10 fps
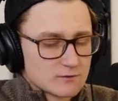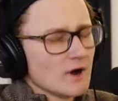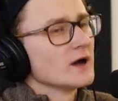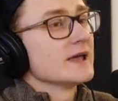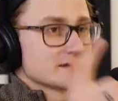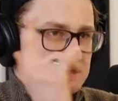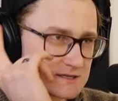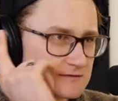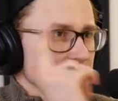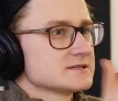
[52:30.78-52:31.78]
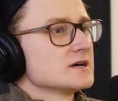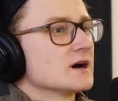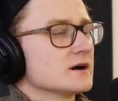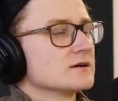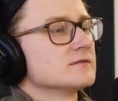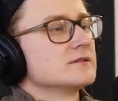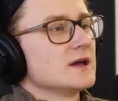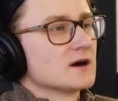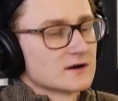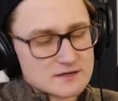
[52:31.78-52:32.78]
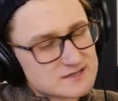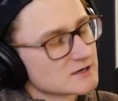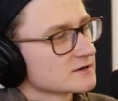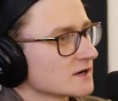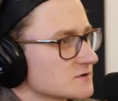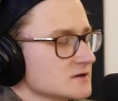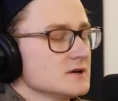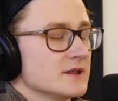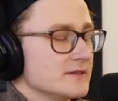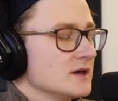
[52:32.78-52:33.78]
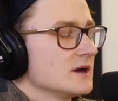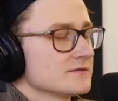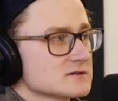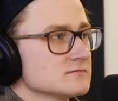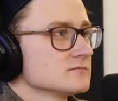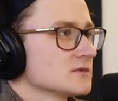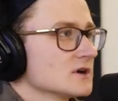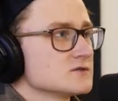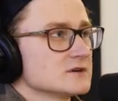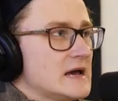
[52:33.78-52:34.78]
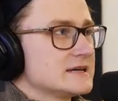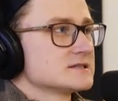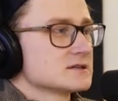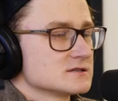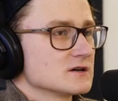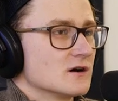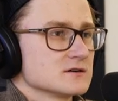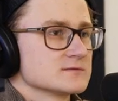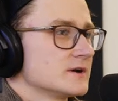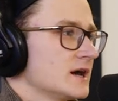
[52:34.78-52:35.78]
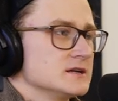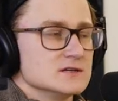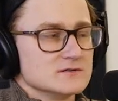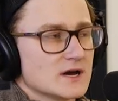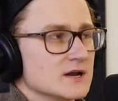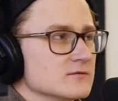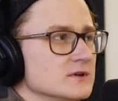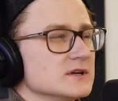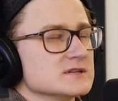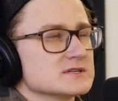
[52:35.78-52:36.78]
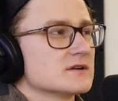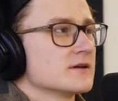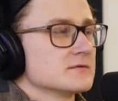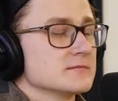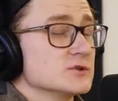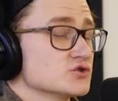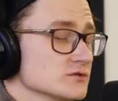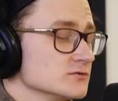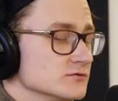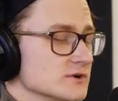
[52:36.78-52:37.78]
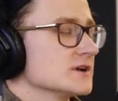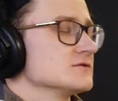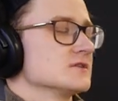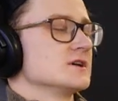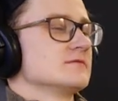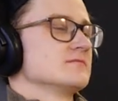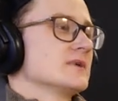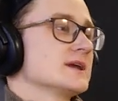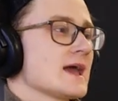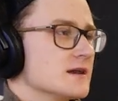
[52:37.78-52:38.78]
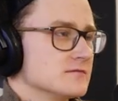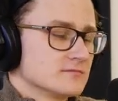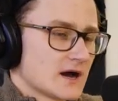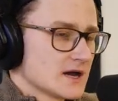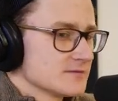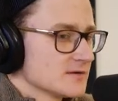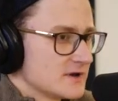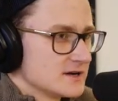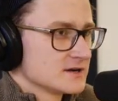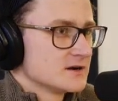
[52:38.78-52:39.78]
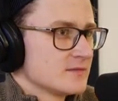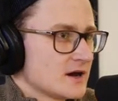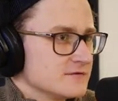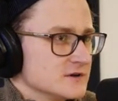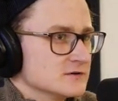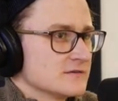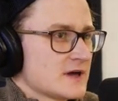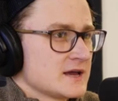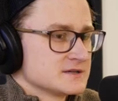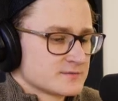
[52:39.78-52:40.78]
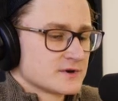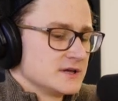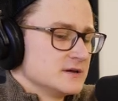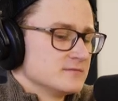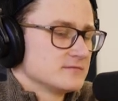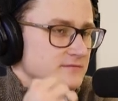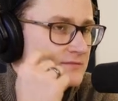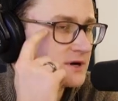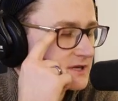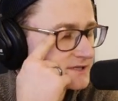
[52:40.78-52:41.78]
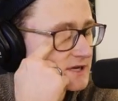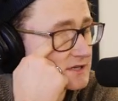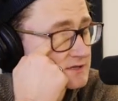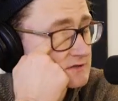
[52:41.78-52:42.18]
Well, yes, yes they are. They are considered country, and they have some country-esque songs, but I do not really consider them to be true country. But again, my opinion well, and my view of that is pretty, pretty intense.